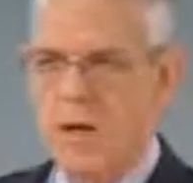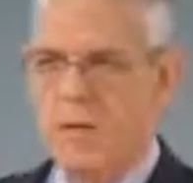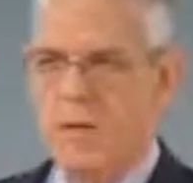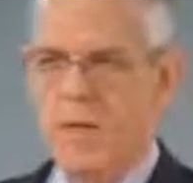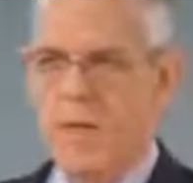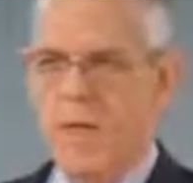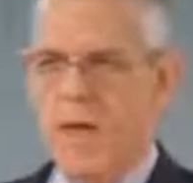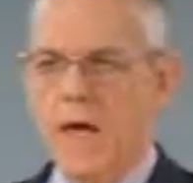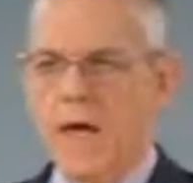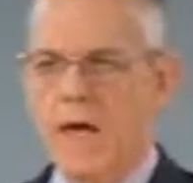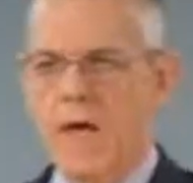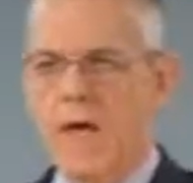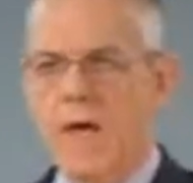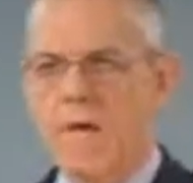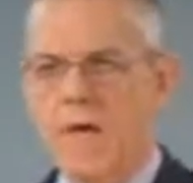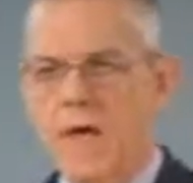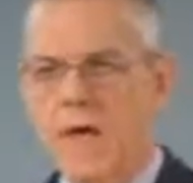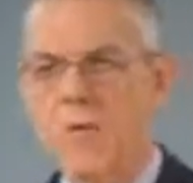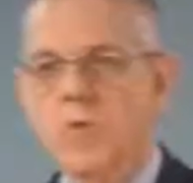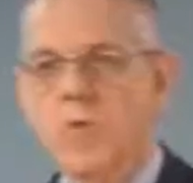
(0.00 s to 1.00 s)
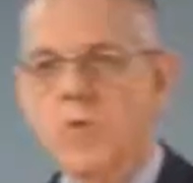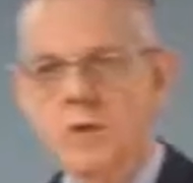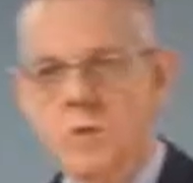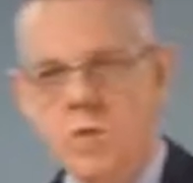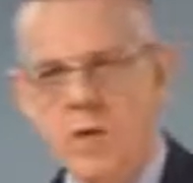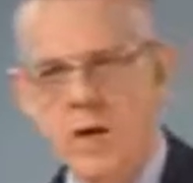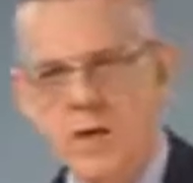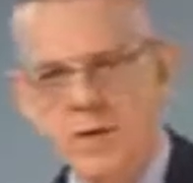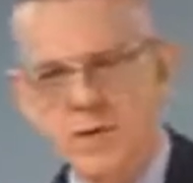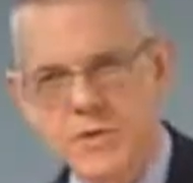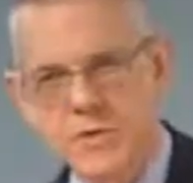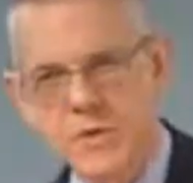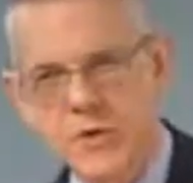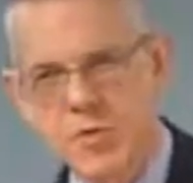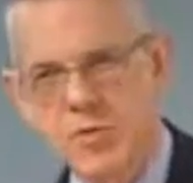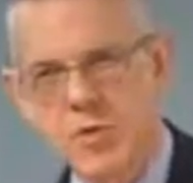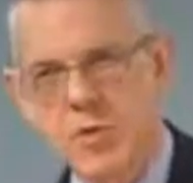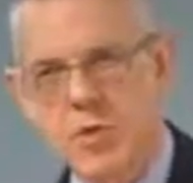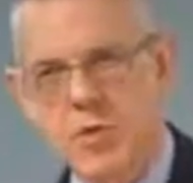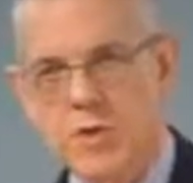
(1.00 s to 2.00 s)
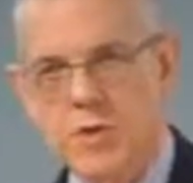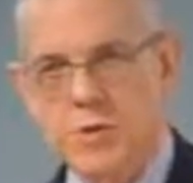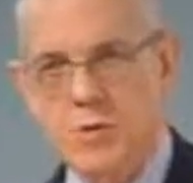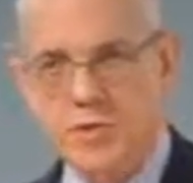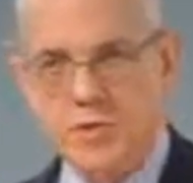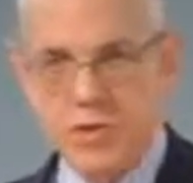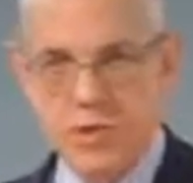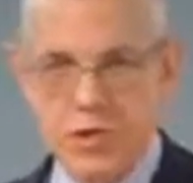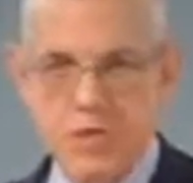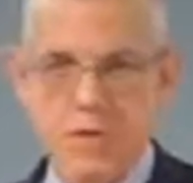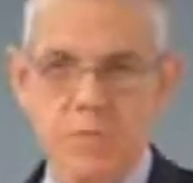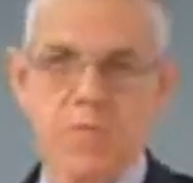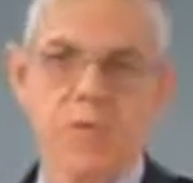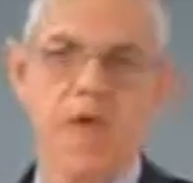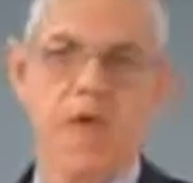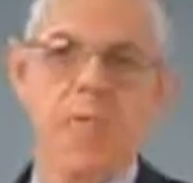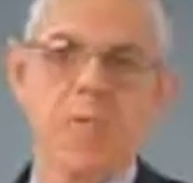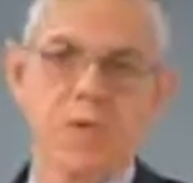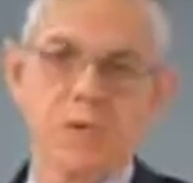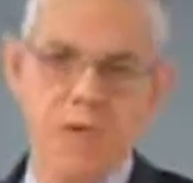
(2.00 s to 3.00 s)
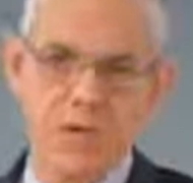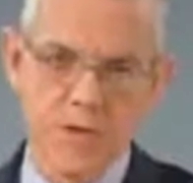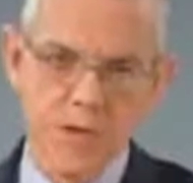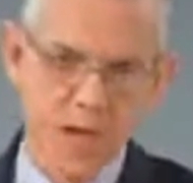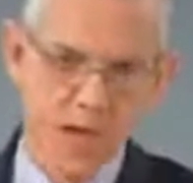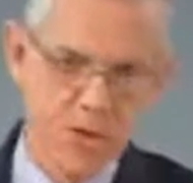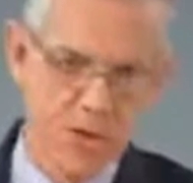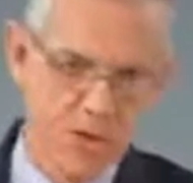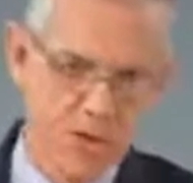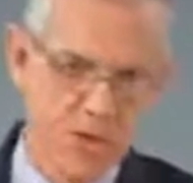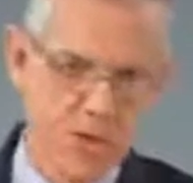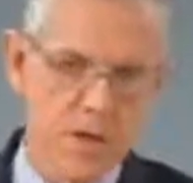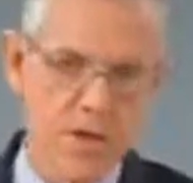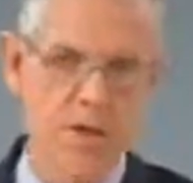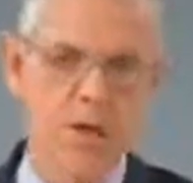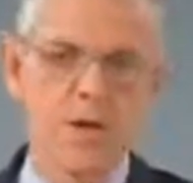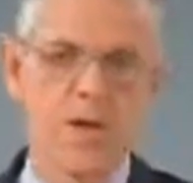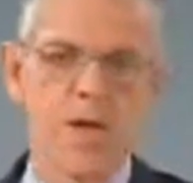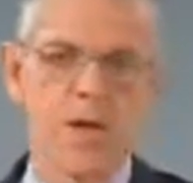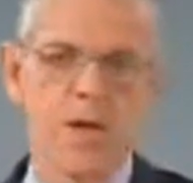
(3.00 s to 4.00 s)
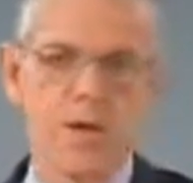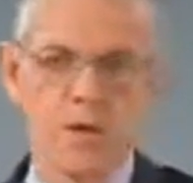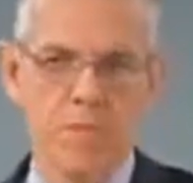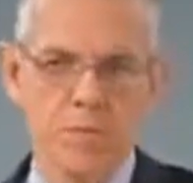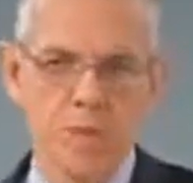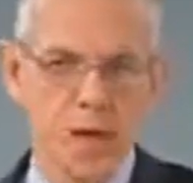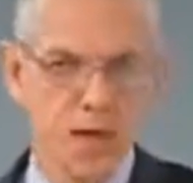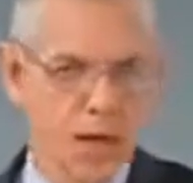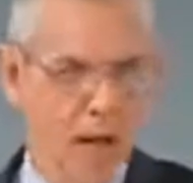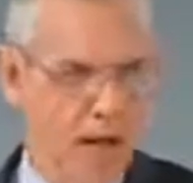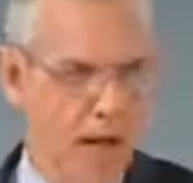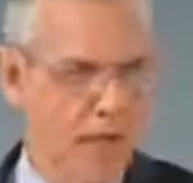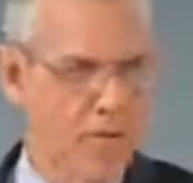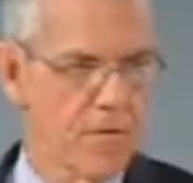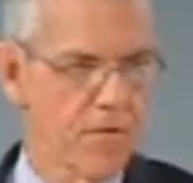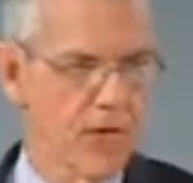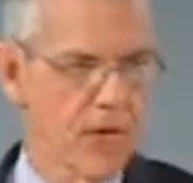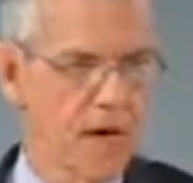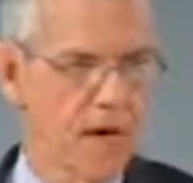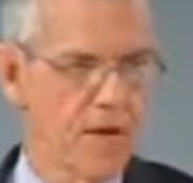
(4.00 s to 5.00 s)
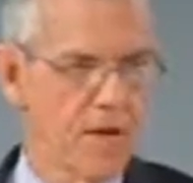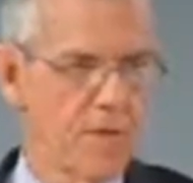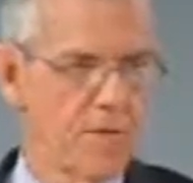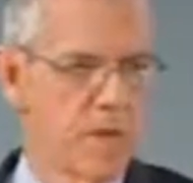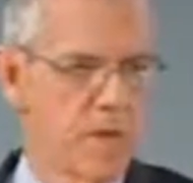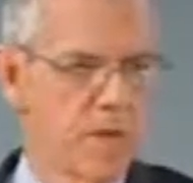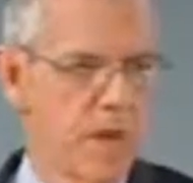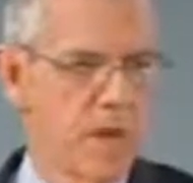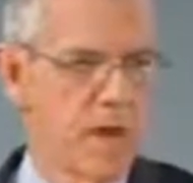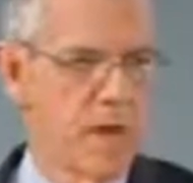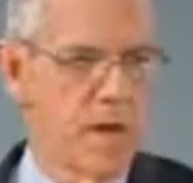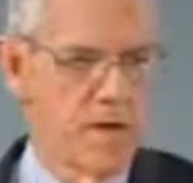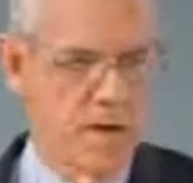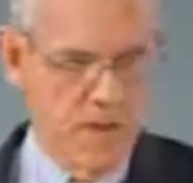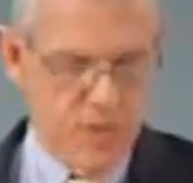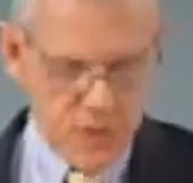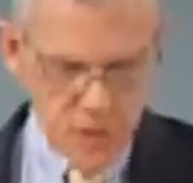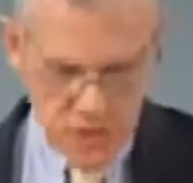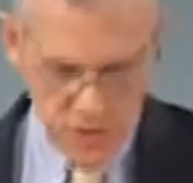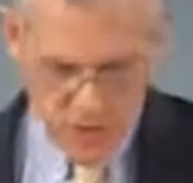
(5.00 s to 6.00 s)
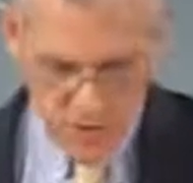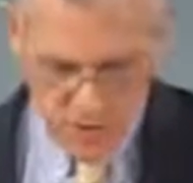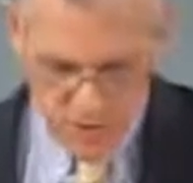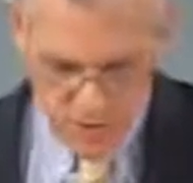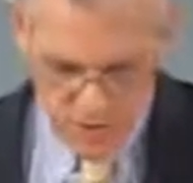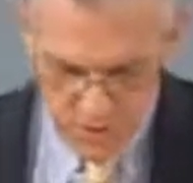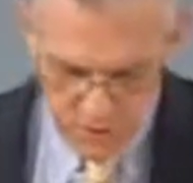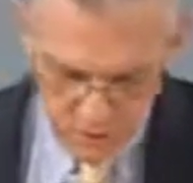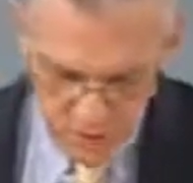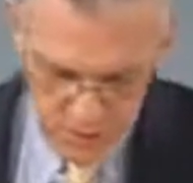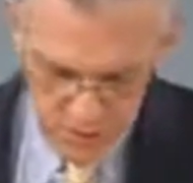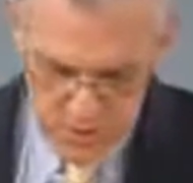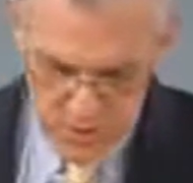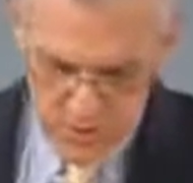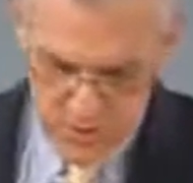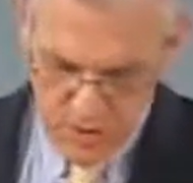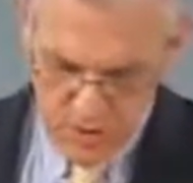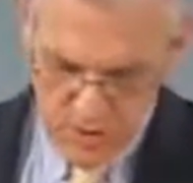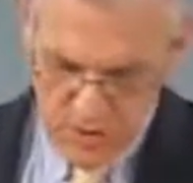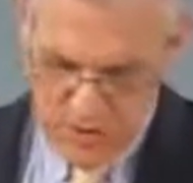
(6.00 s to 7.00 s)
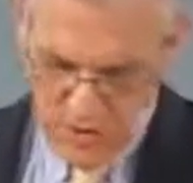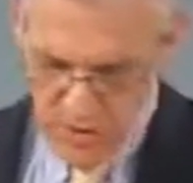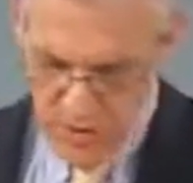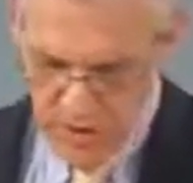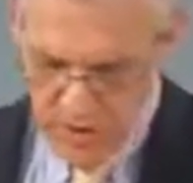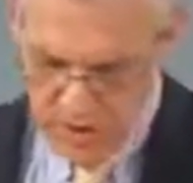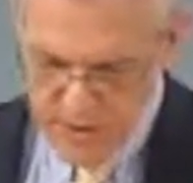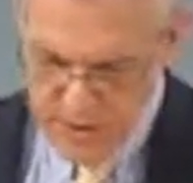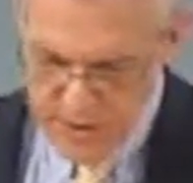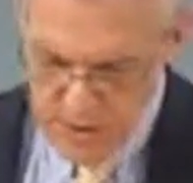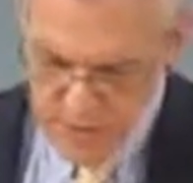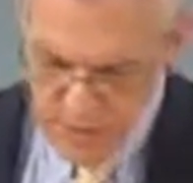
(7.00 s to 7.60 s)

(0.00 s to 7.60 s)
and they were the ones that wrote the position paper that's on your CD, the PDF file. So those are the two splits. And the